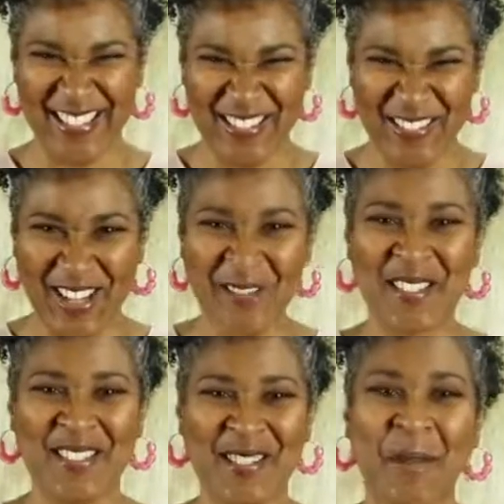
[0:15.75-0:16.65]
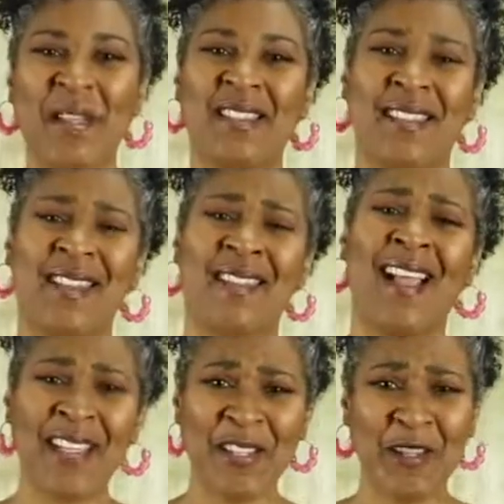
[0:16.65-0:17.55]
Oh, I'm so
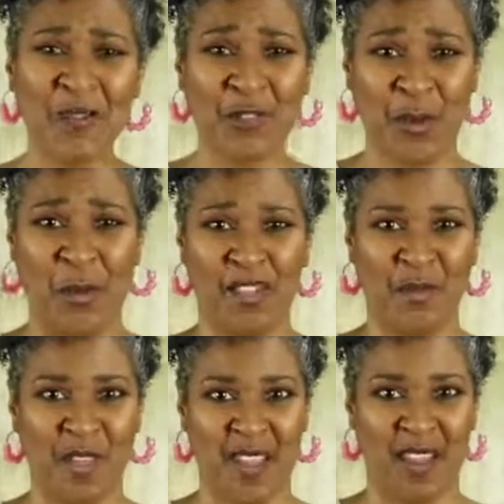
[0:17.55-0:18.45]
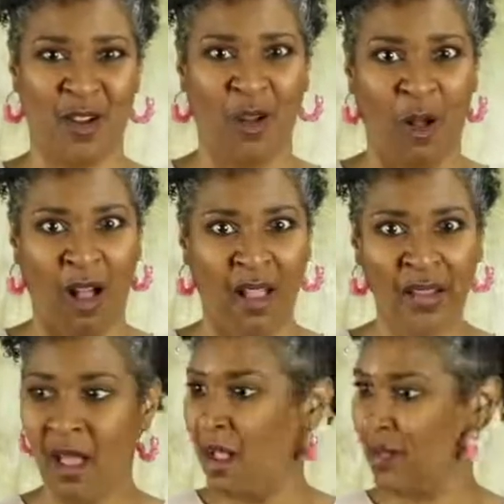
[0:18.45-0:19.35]
excited you've joined me here
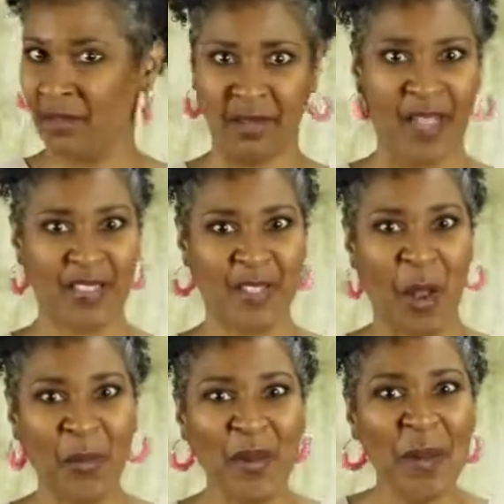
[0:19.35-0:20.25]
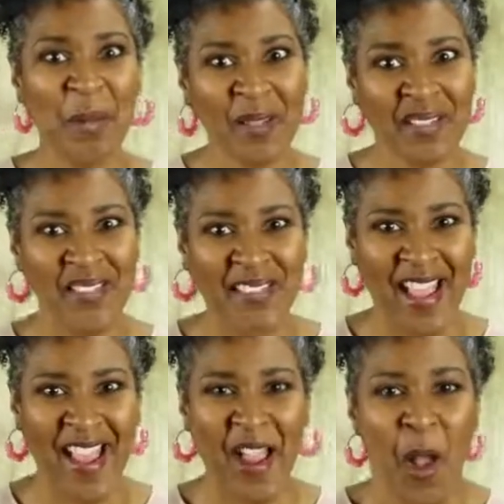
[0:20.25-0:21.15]
on Let's Go Read a Book
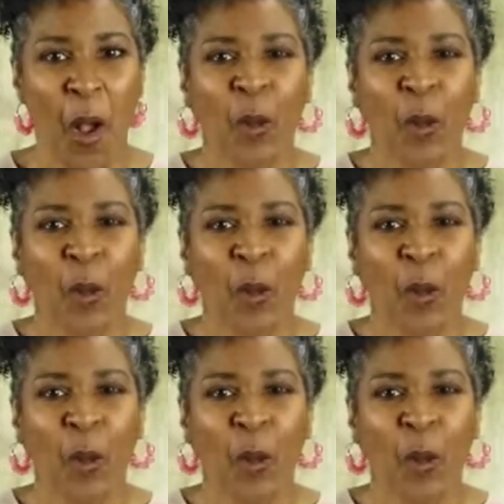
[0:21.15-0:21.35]
today,